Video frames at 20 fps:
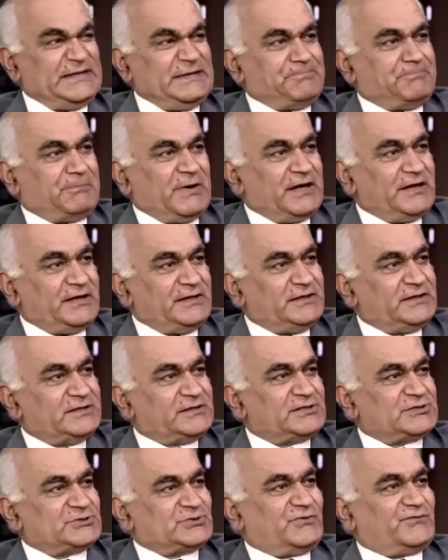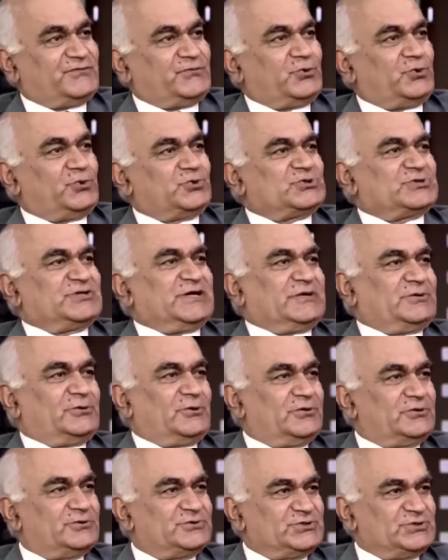the pioneers of those
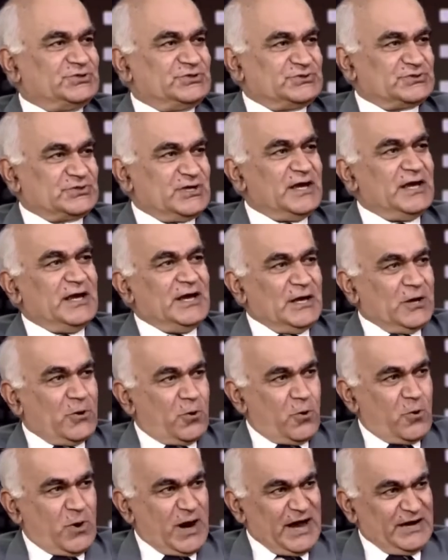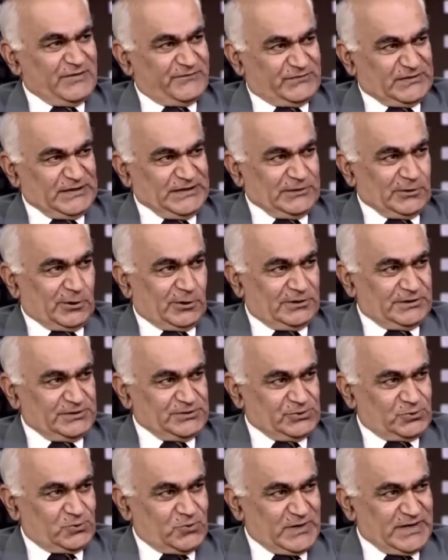technologies who have the
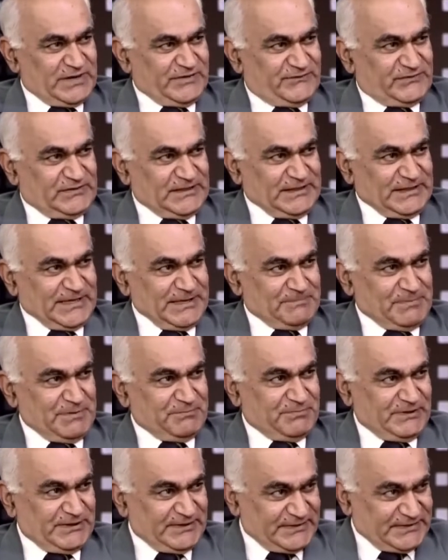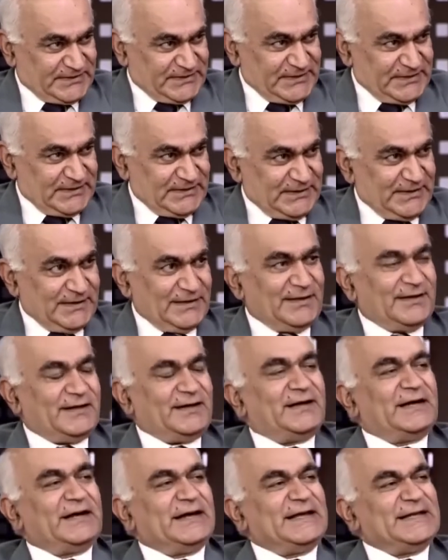knowledge, who have the capability
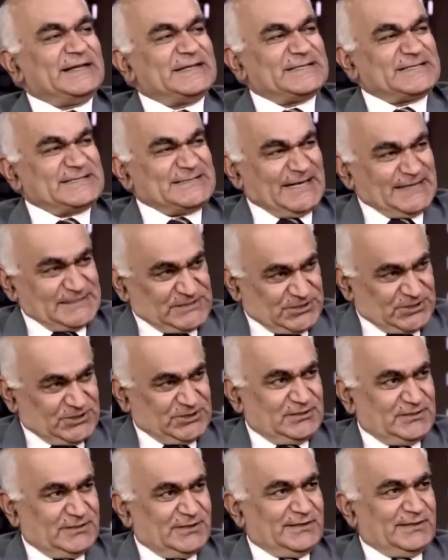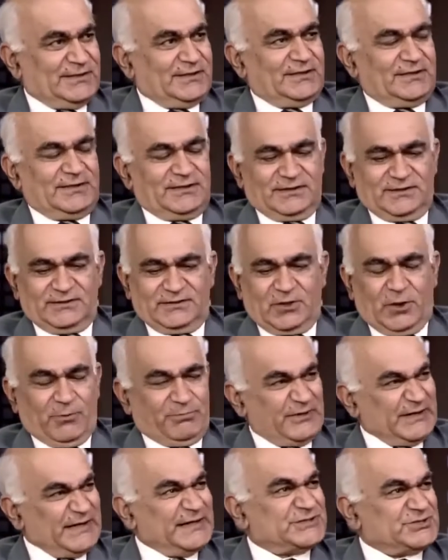in such uh,
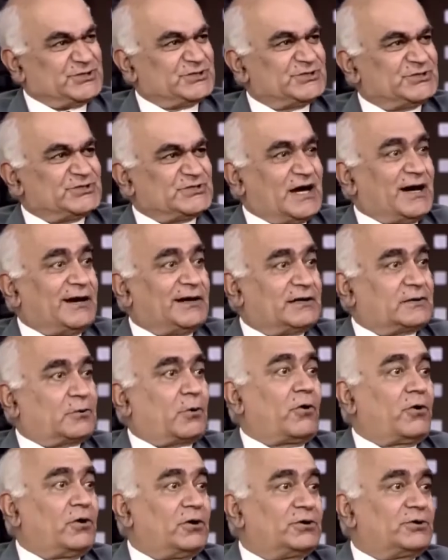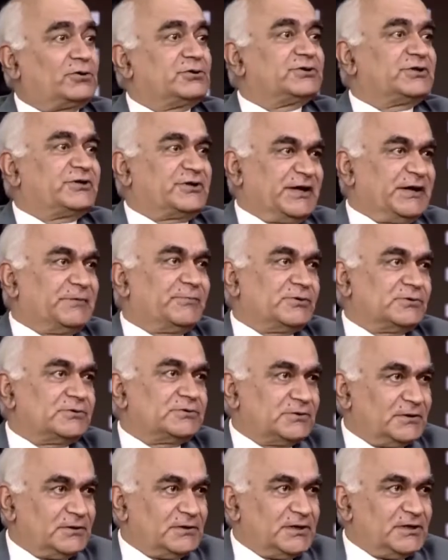operations are called on the table.
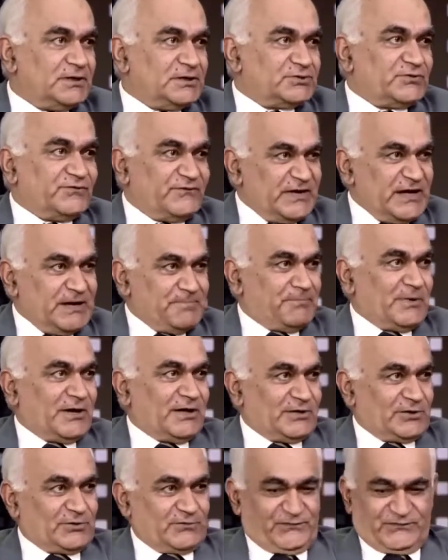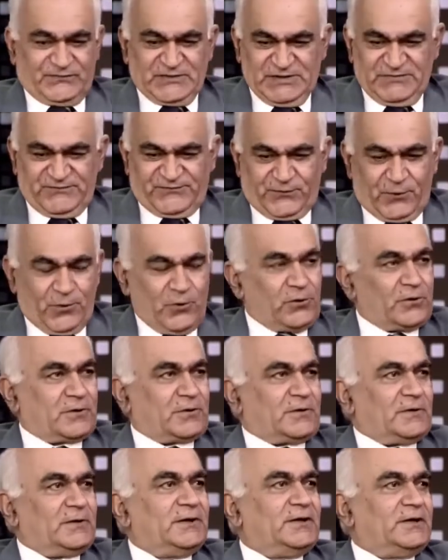Hmm. So we are part of the
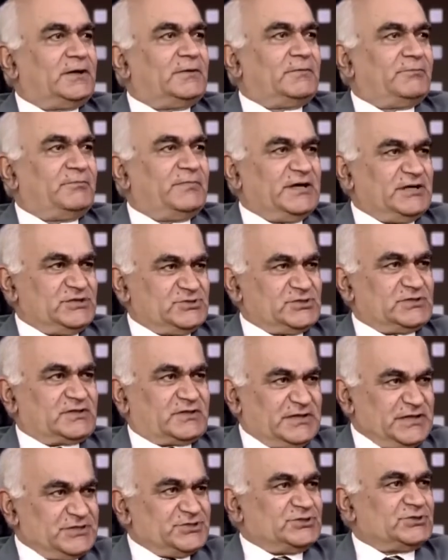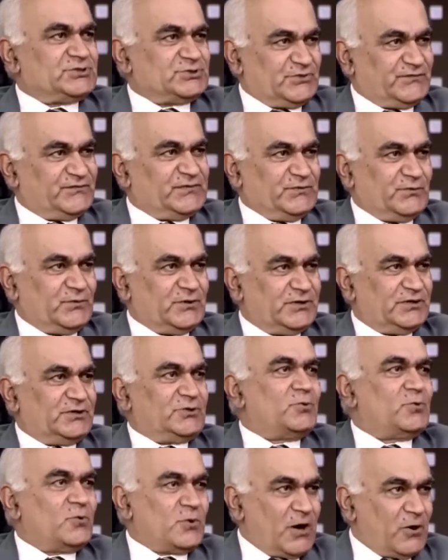four major nations of the world
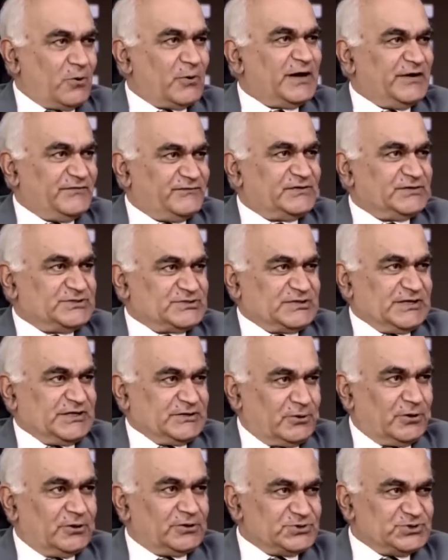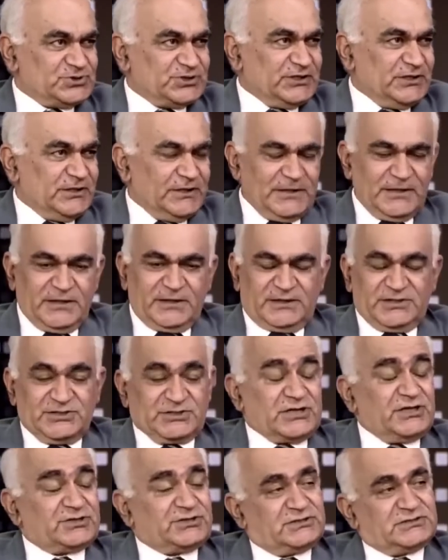who now have this technology. Yes.
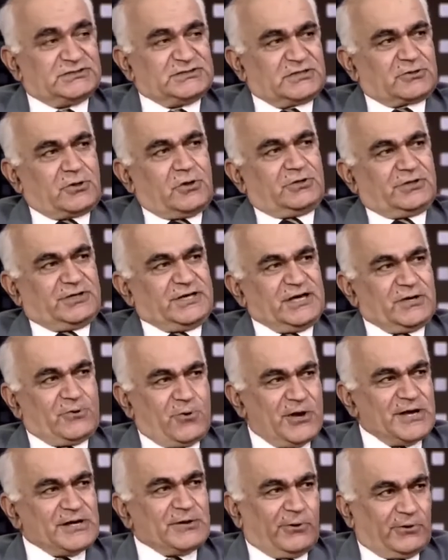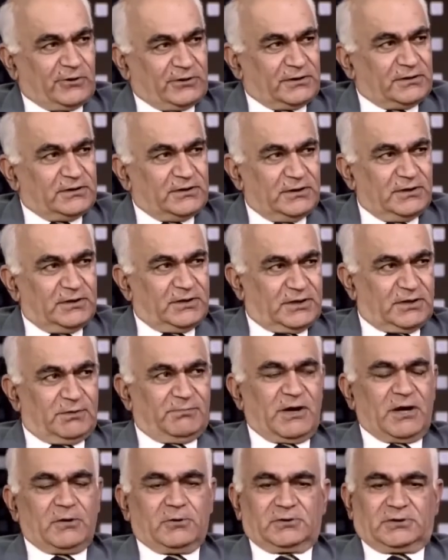Discussions are already going on
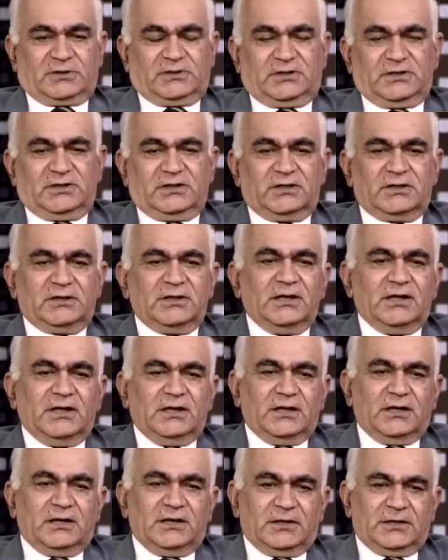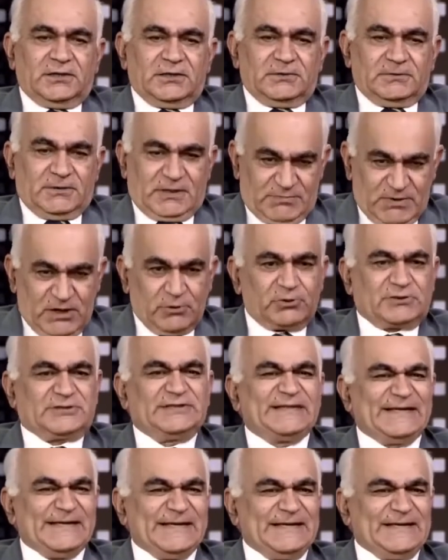about, uh, uh,
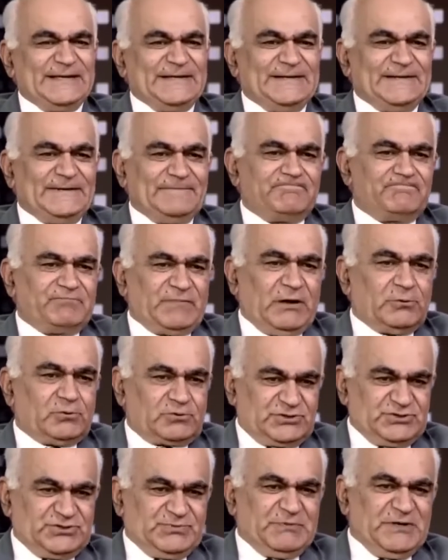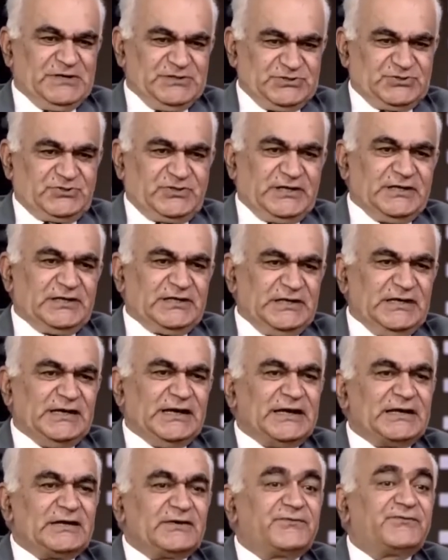about the Outer Space
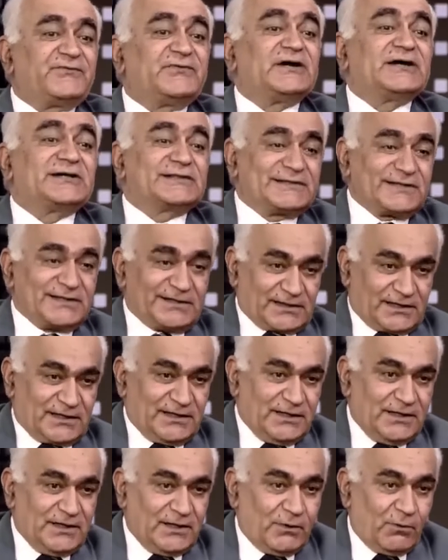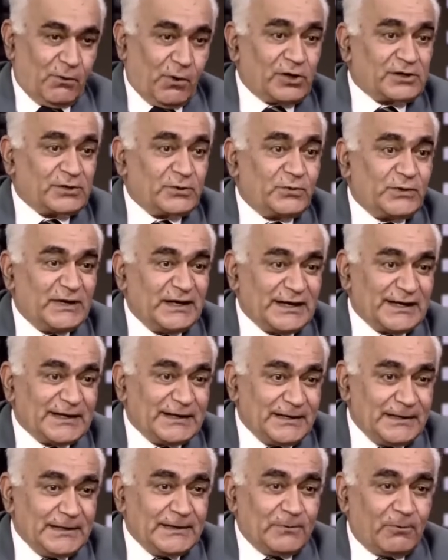Treaty and further what will
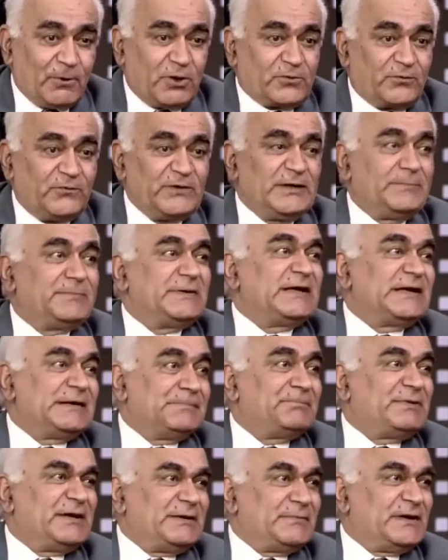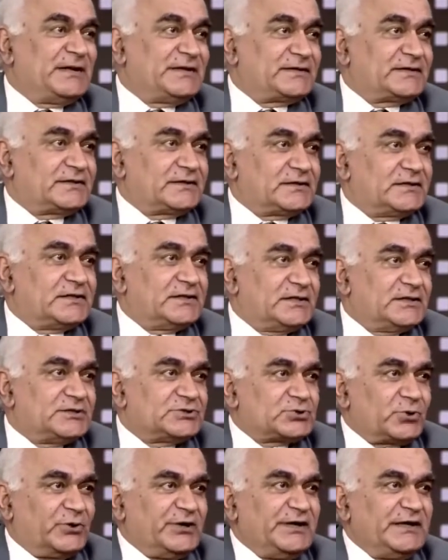what will be implemented.
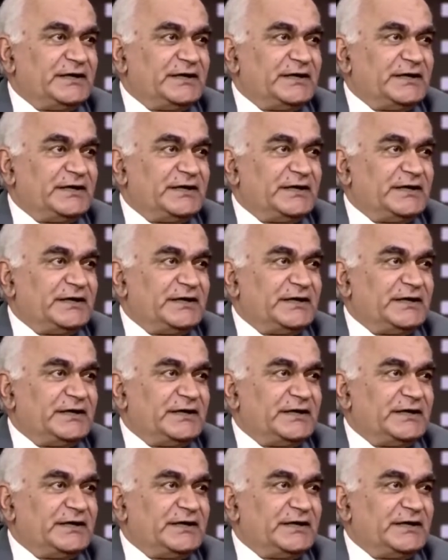So